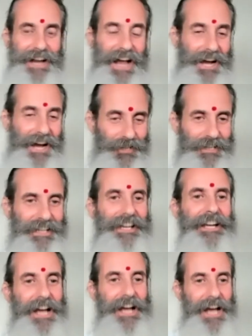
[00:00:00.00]
And
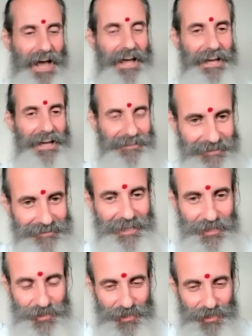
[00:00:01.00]
actually, I had the
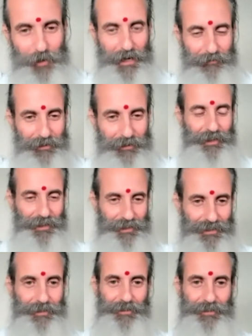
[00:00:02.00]
intention of having
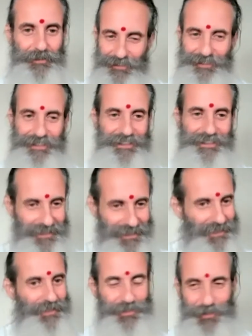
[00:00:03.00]
30
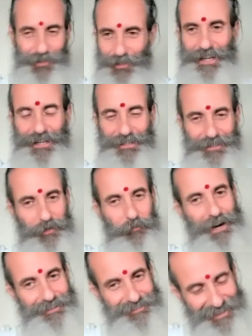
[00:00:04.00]
students, and
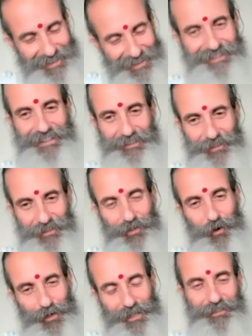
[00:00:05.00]
we are 30
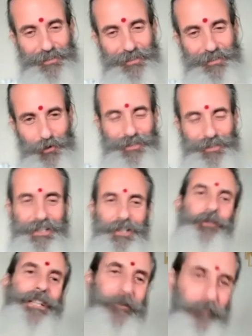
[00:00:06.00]
in this course,
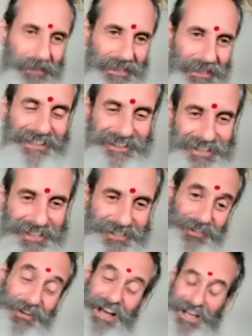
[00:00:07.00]
including me.
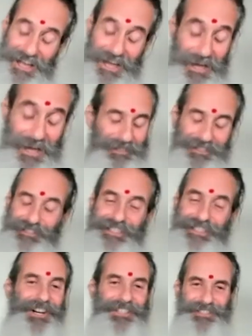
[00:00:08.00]
So I'm a
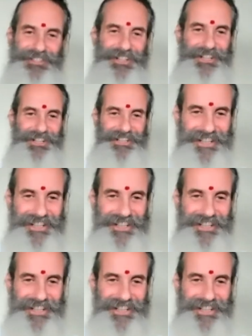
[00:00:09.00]
student also.